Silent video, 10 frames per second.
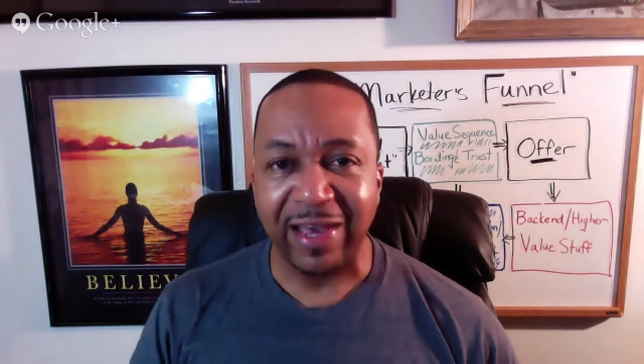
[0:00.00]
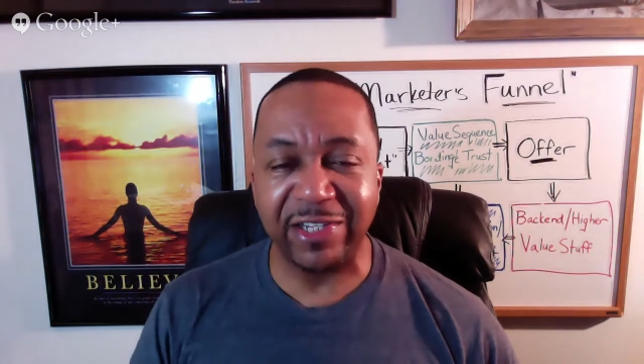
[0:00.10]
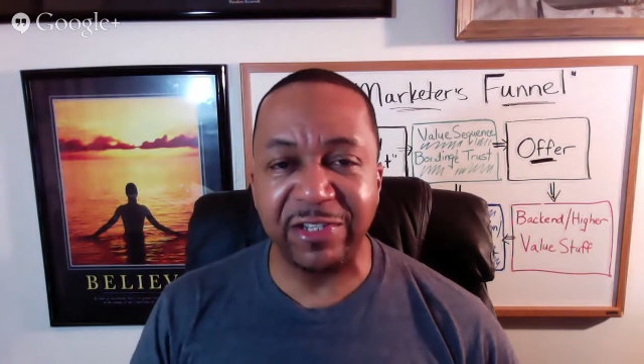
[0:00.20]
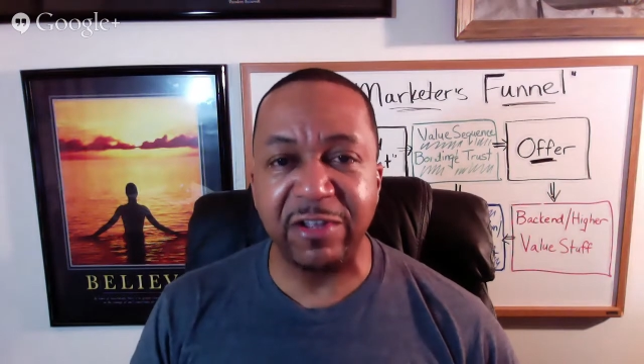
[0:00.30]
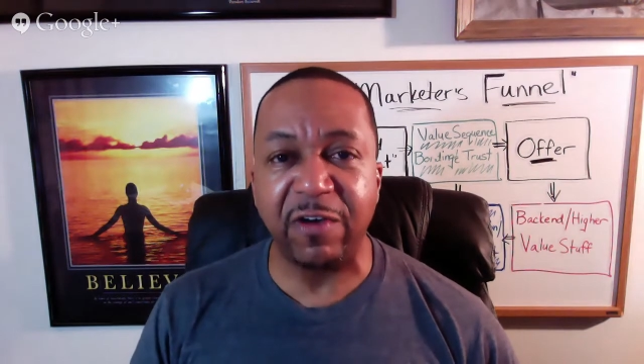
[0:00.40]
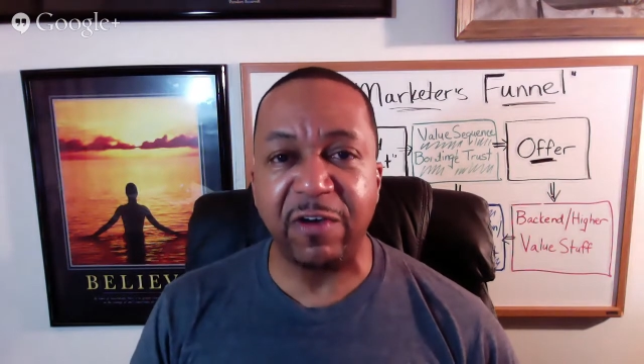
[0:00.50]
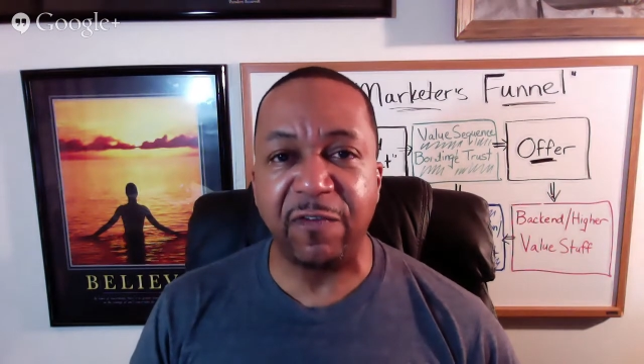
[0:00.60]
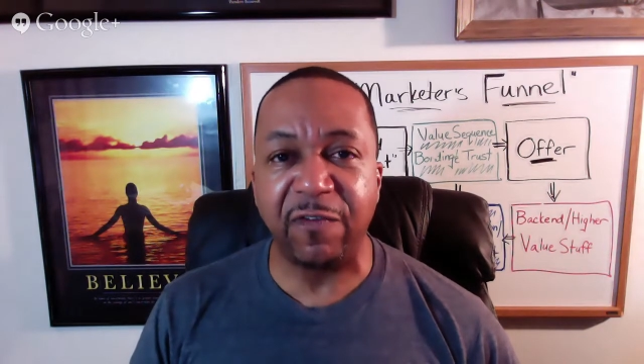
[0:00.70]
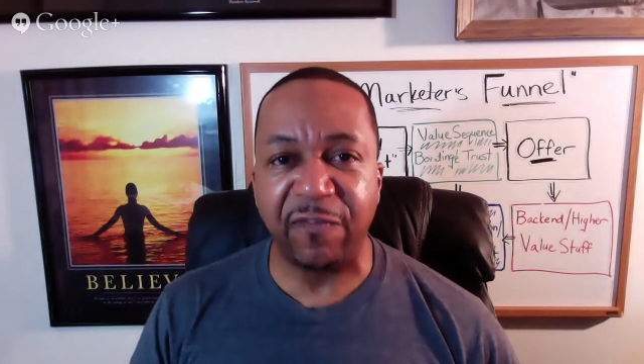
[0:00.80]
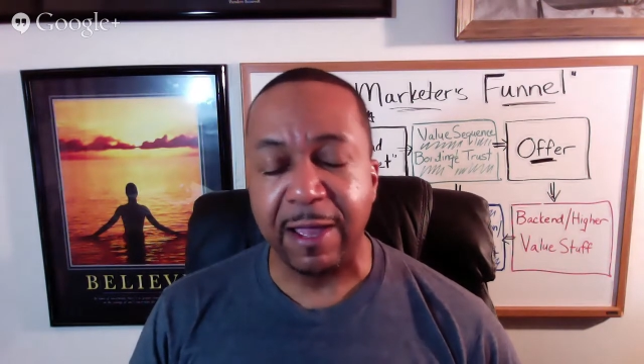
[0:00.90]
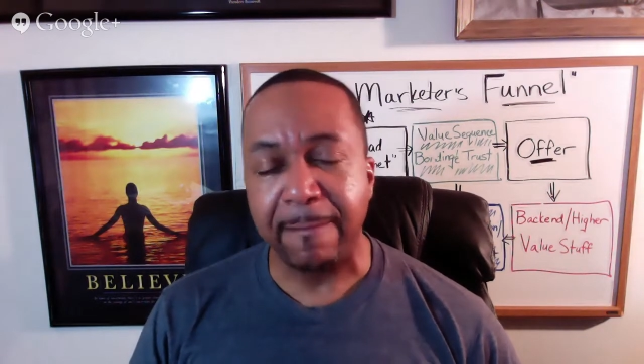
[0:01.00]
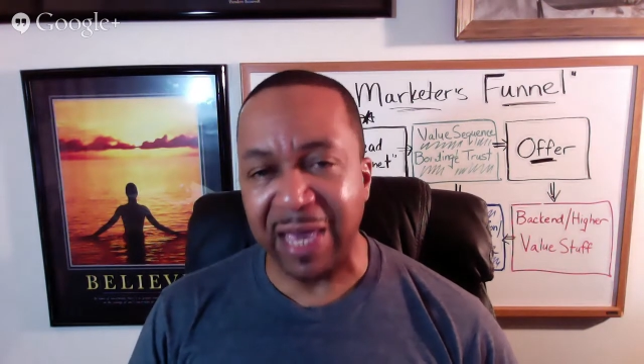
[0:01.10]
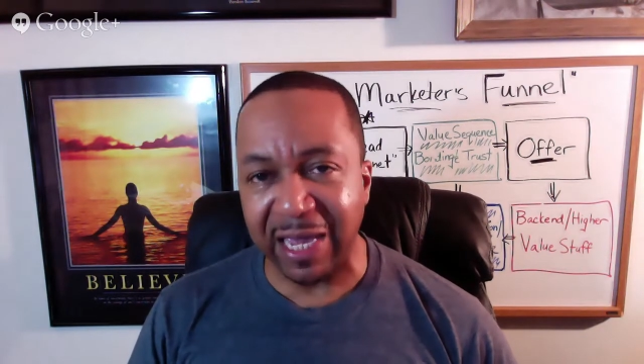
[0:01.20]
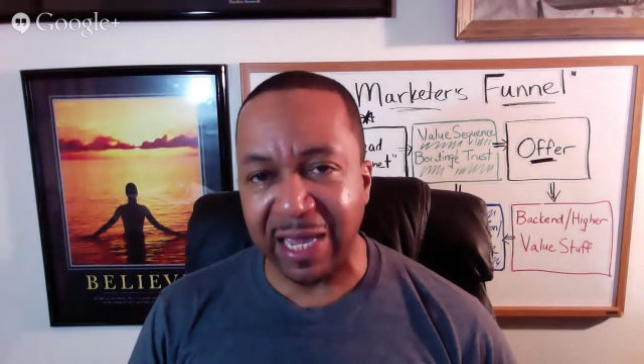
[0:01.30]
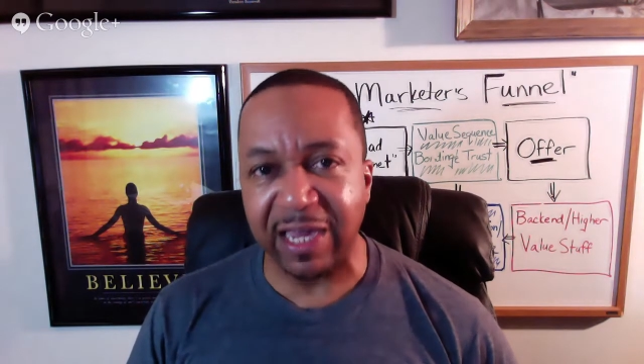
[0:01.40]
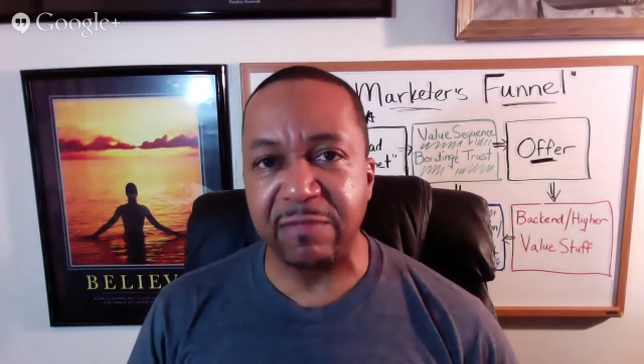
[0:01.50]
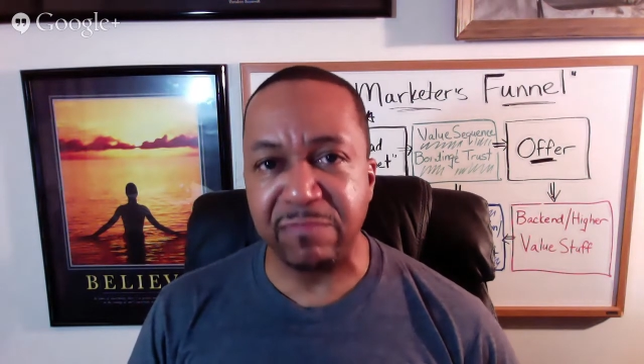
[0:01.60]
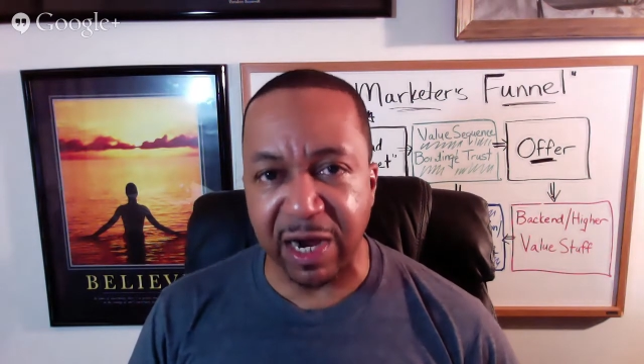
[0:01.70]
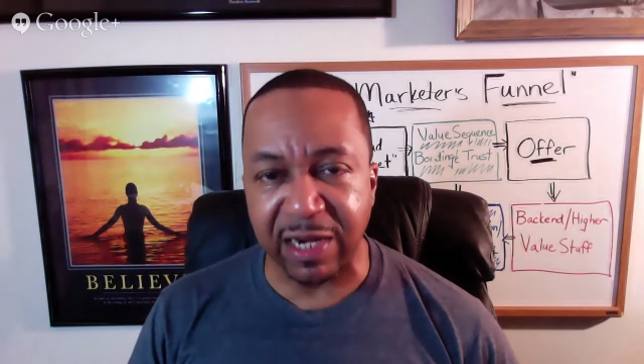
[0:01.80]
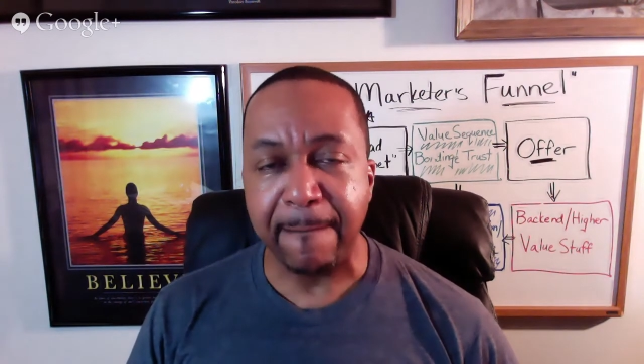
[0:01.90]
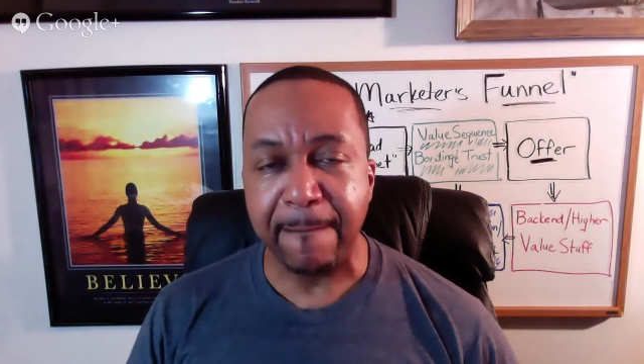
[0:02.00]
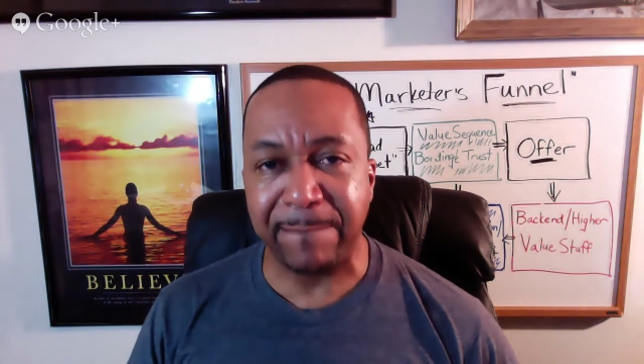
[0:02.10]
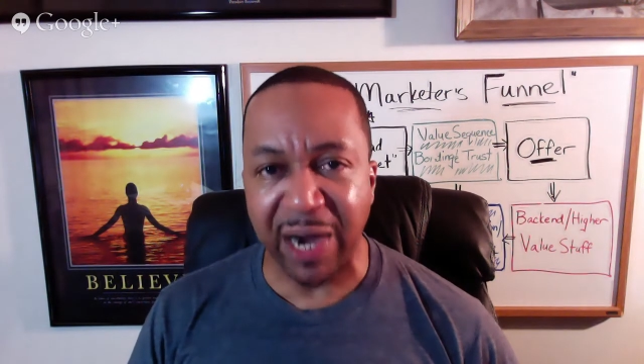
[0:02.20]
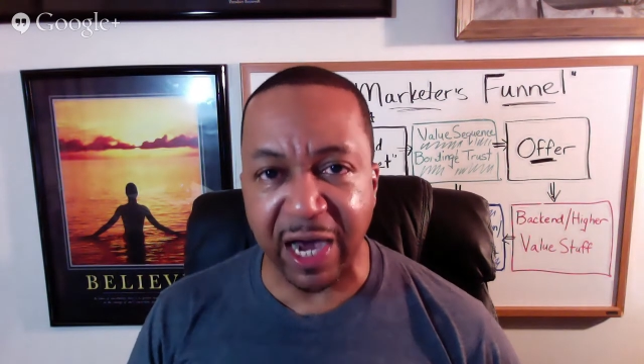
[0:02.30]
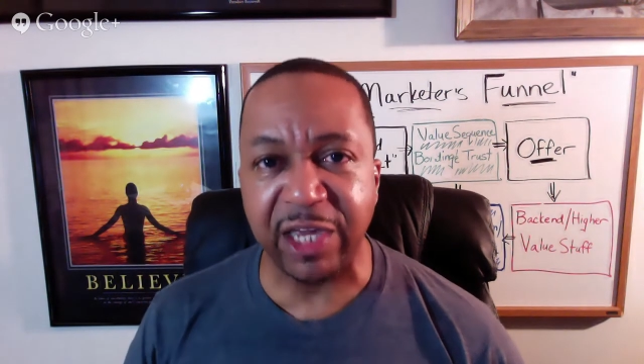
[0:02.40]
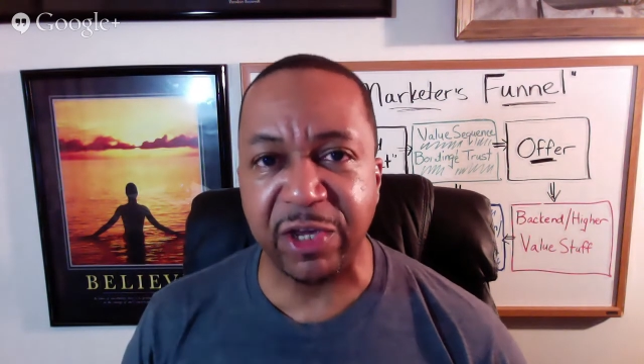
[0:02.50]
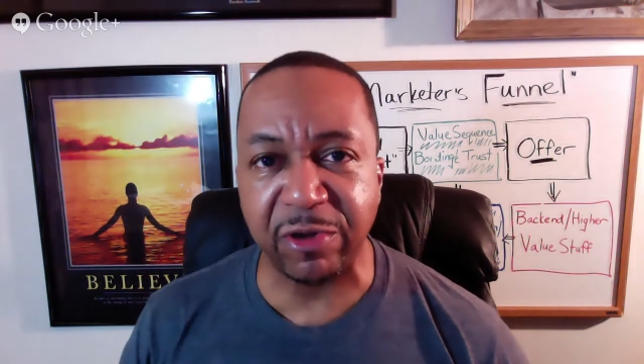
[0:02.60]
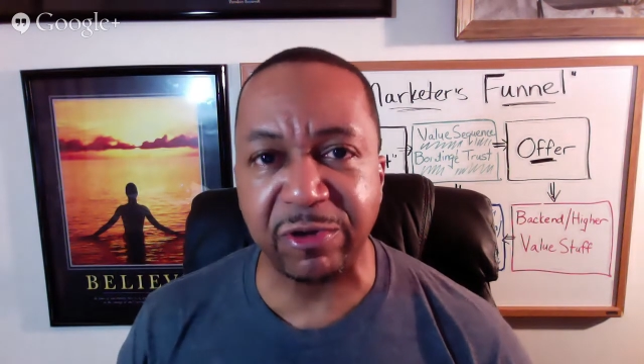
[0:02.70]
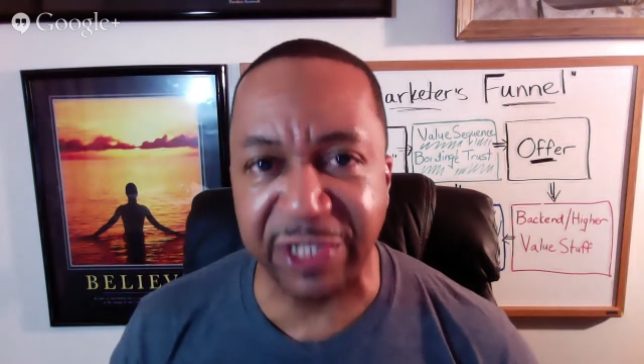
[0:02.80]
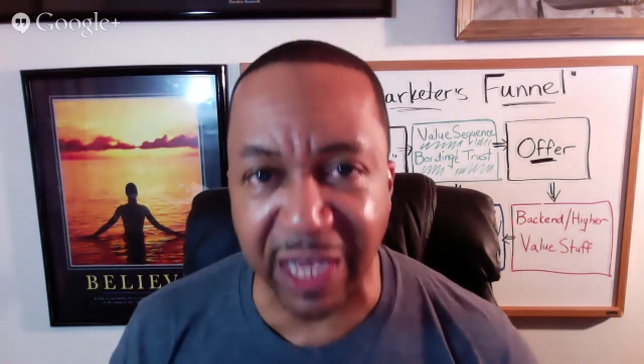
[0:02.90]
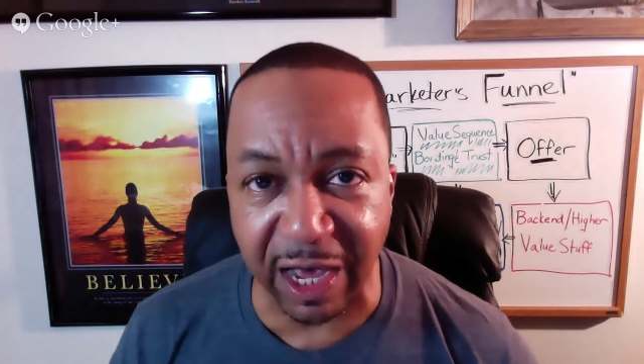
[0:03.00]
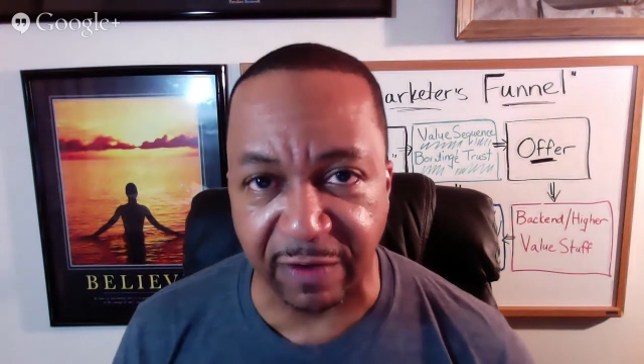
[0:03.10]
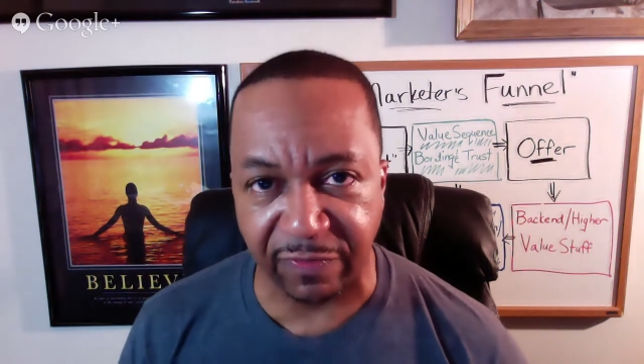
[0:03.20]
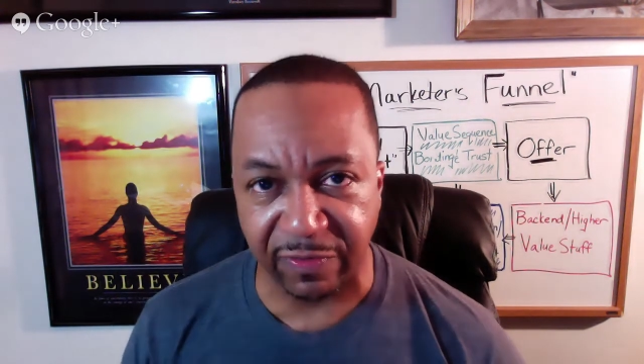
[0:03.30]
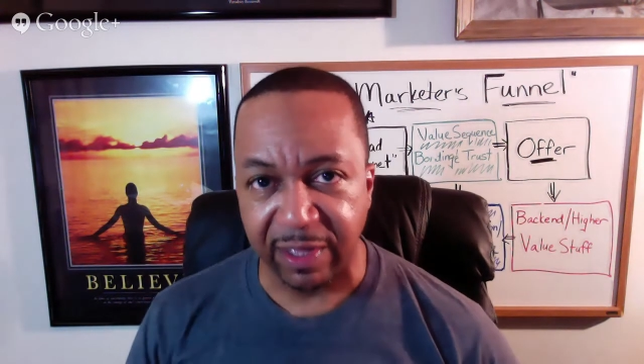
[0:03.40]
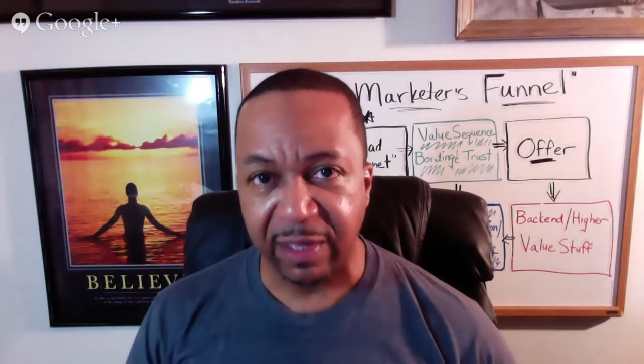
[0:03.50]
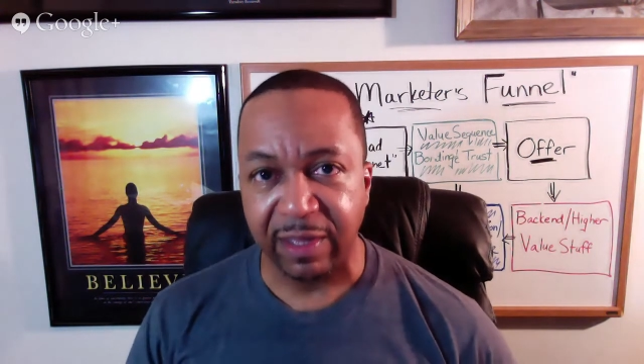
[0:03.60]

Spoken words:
It's no fun making money by yourself.